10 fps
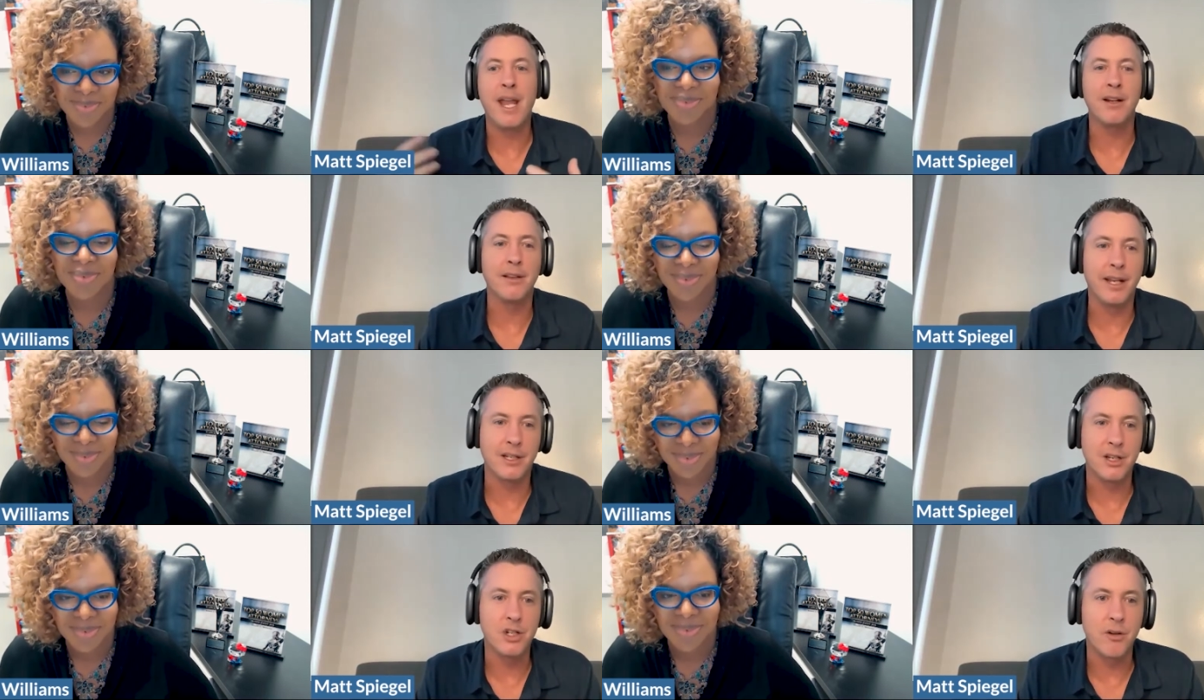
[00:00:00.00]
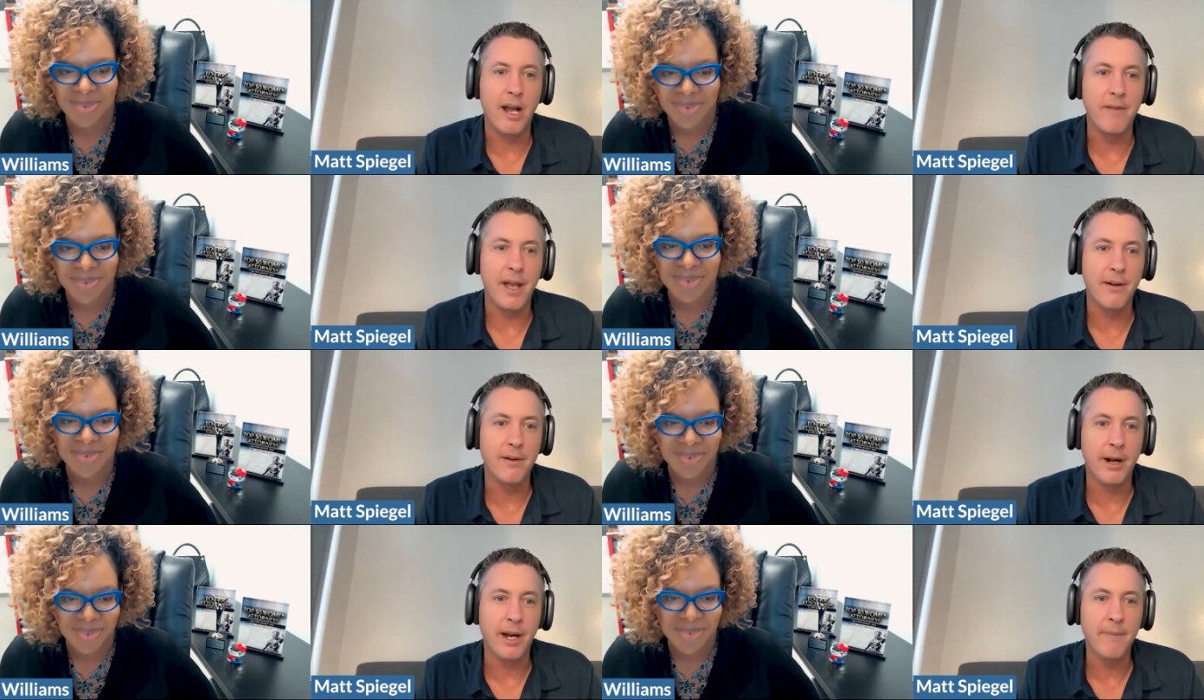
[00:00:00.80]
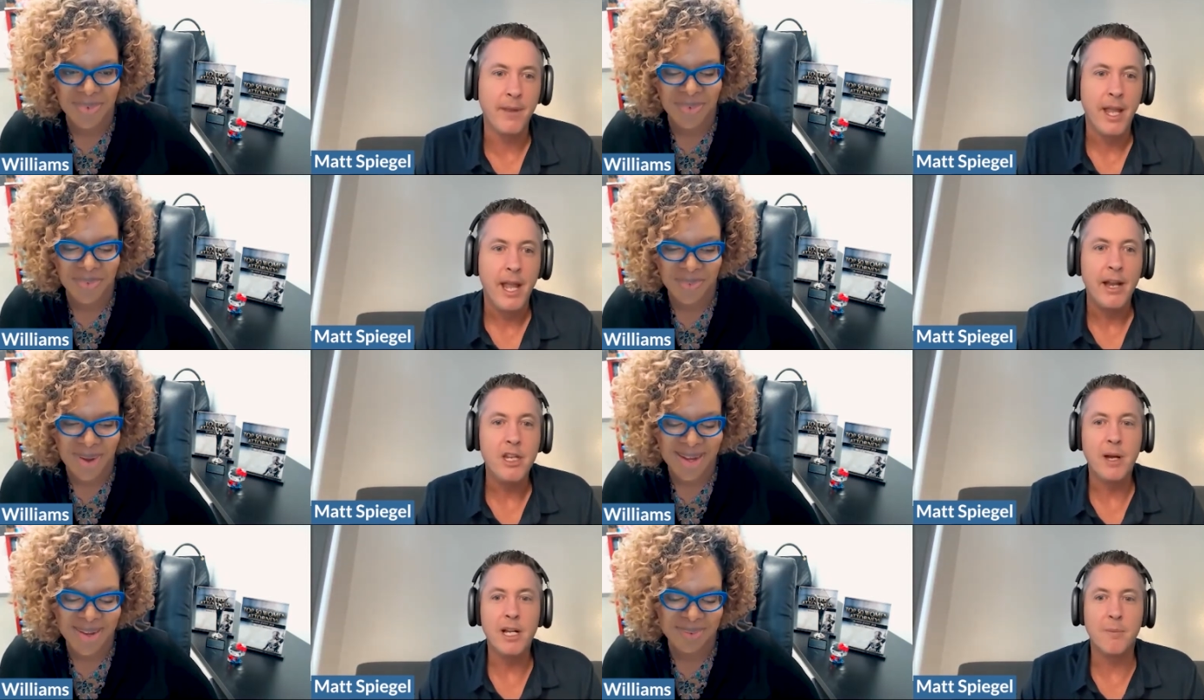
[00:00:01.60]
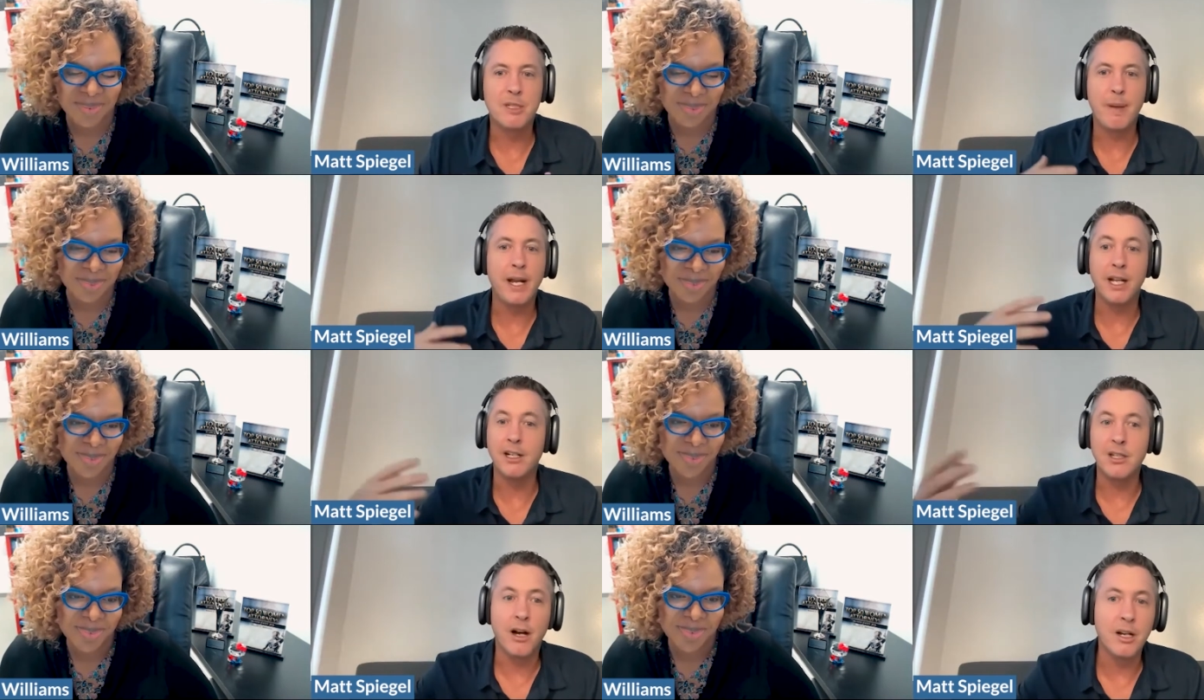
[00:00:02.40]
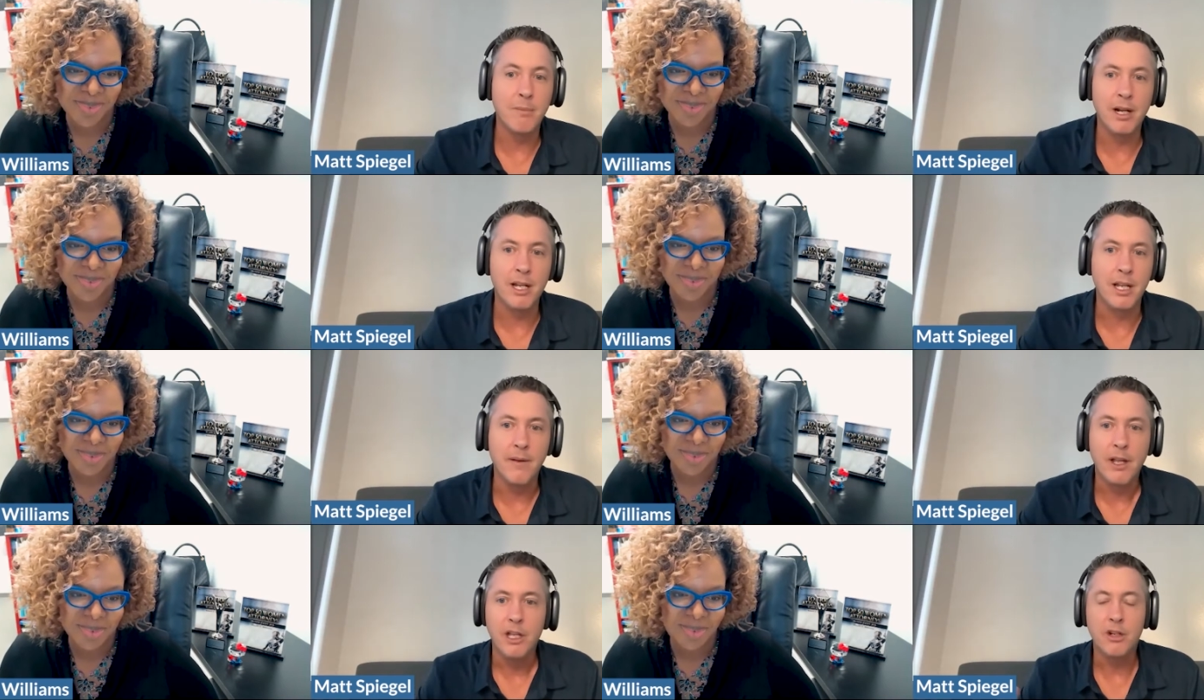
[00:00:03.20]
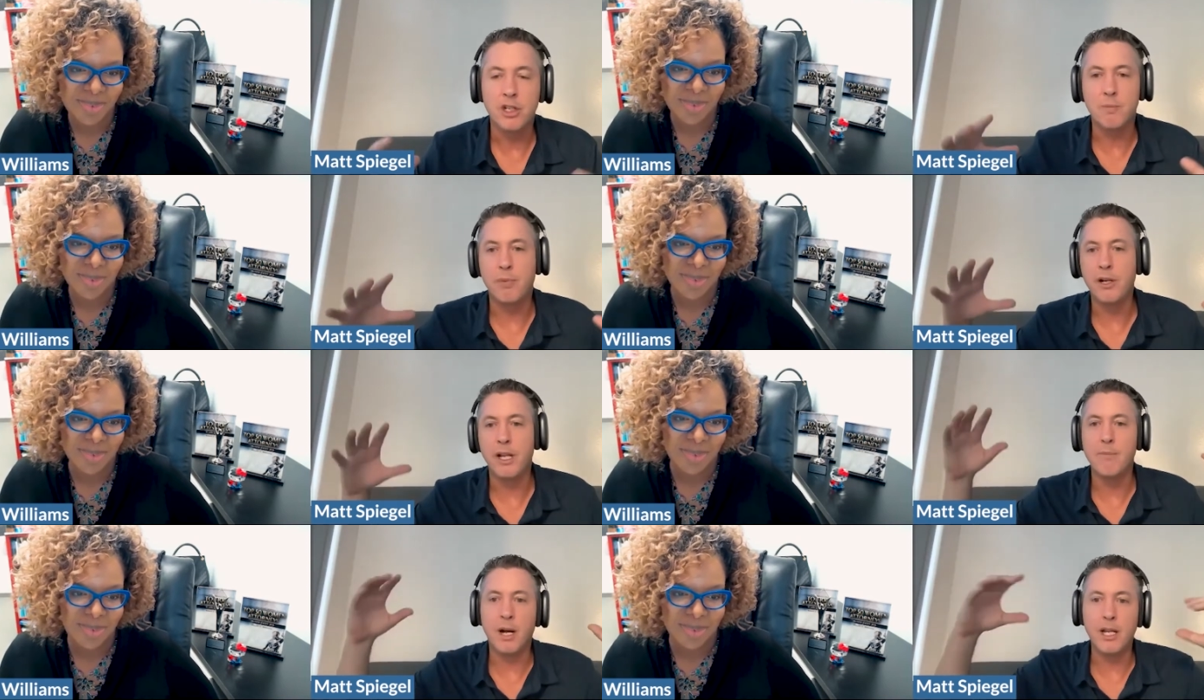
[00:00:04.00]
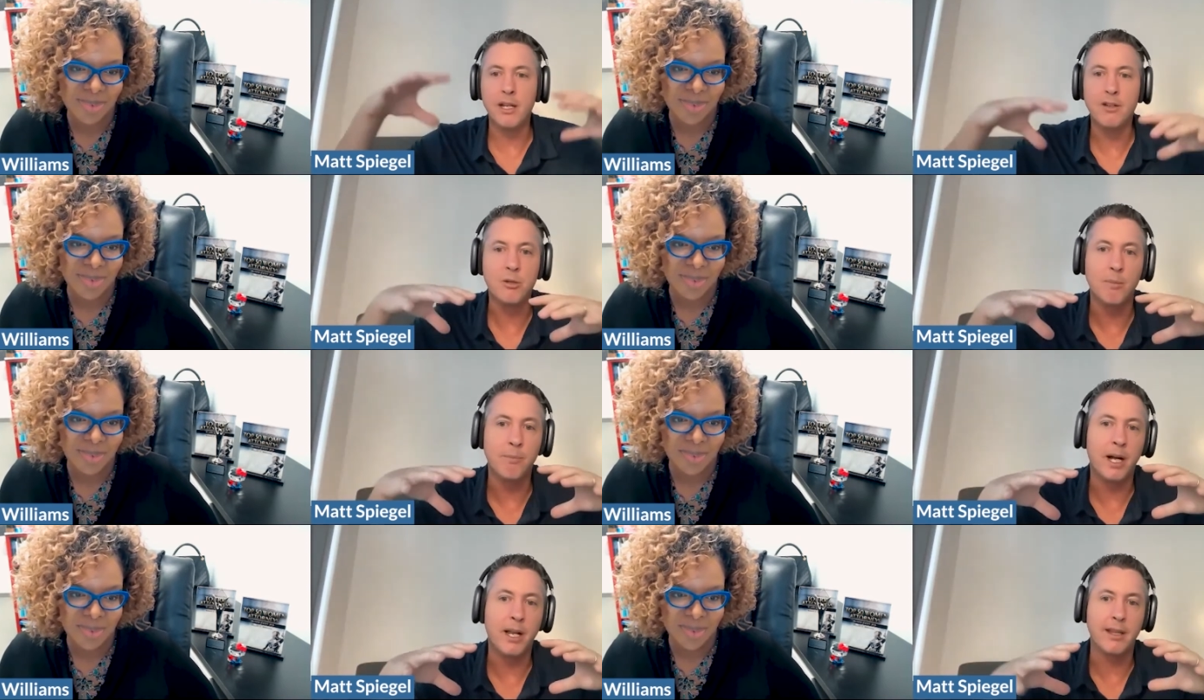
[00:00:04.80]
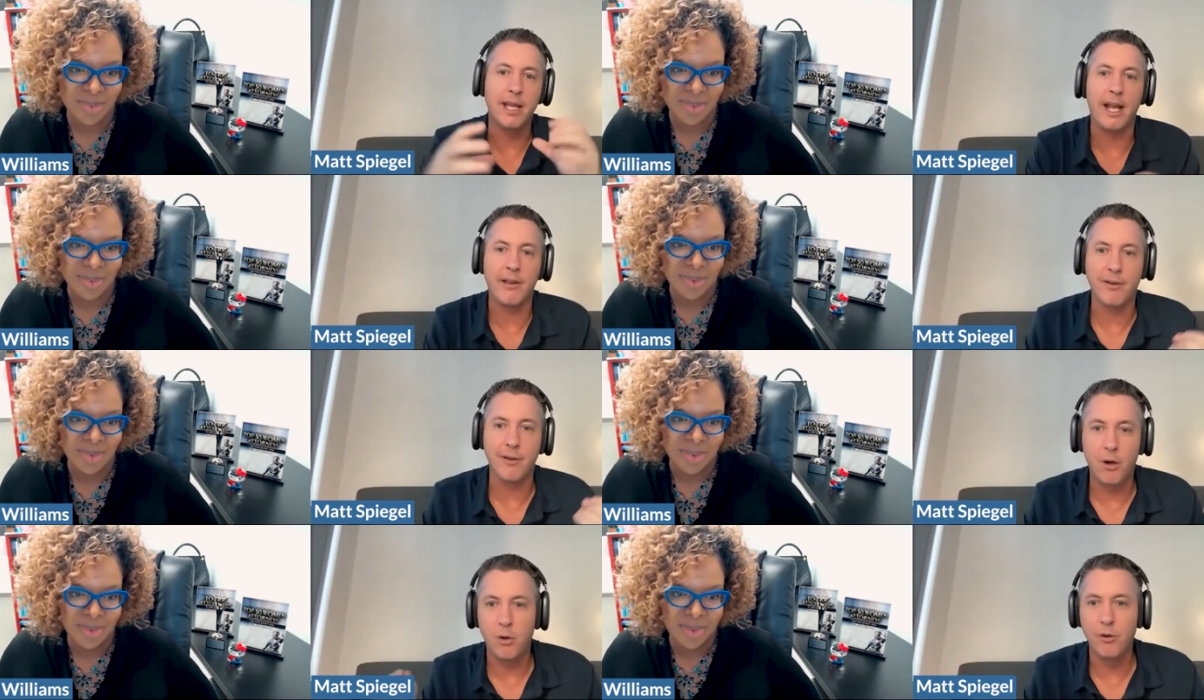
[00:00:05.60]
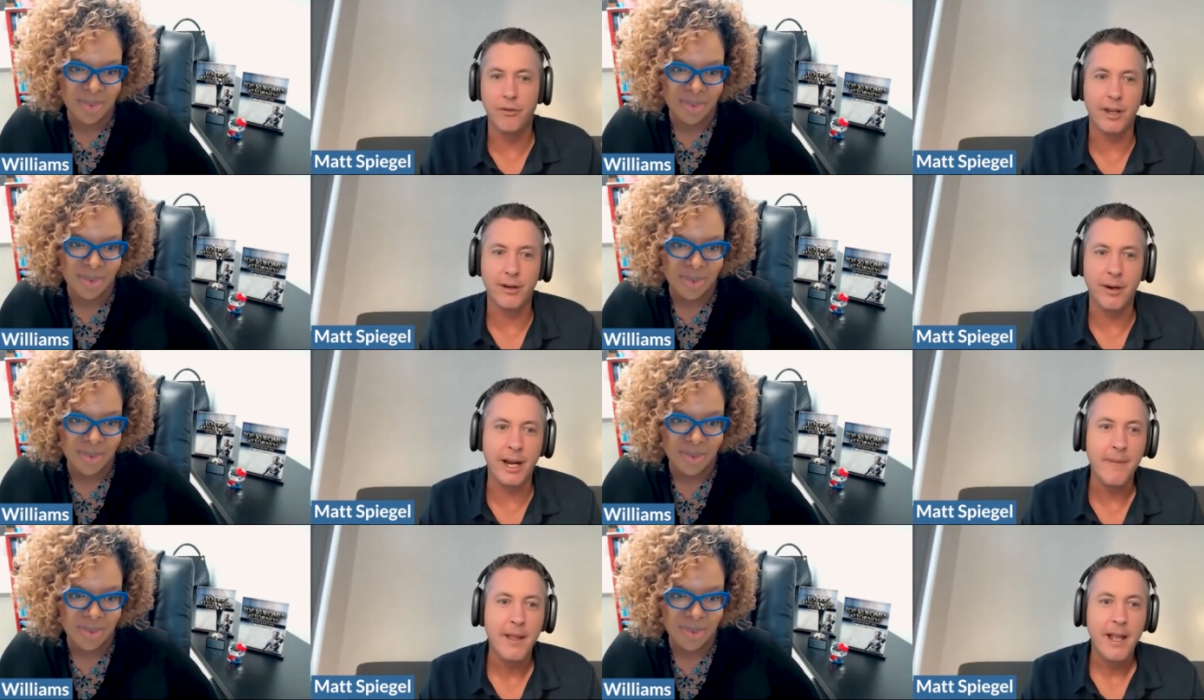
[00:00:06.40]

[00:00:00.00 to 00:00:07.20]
Speaker 1: analytics to drive that. Right. And you end up spending a ton of money. You're just putting money into a bucket that has holes in it. Right.